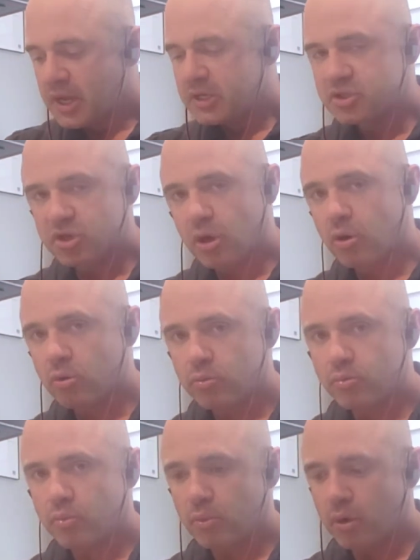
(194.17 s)
So
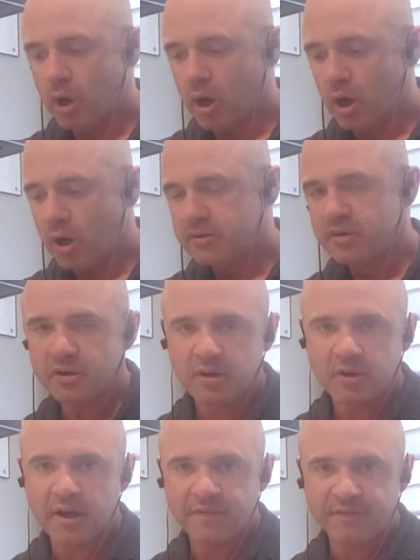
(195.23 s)
under
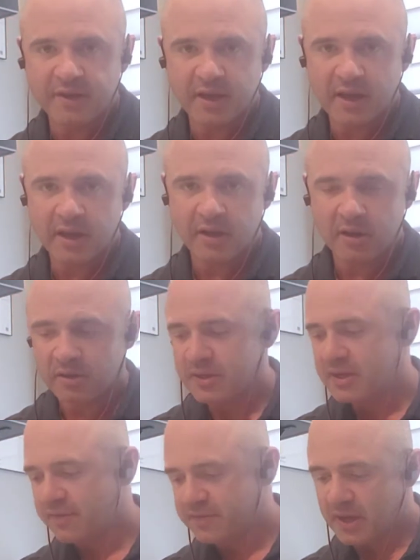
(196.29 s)
the FDA
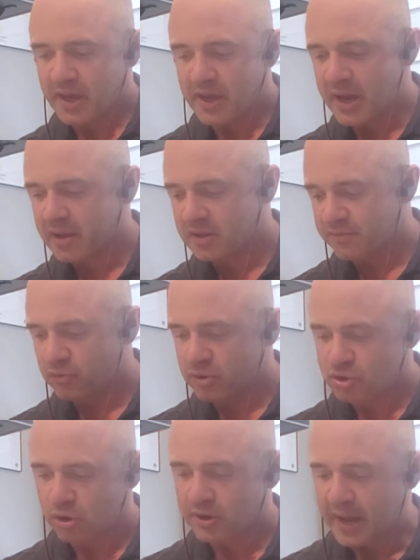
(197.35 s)
Act, the Food and
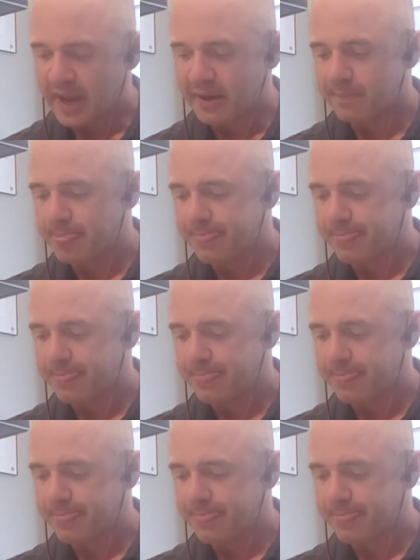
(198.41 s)
Drug Act,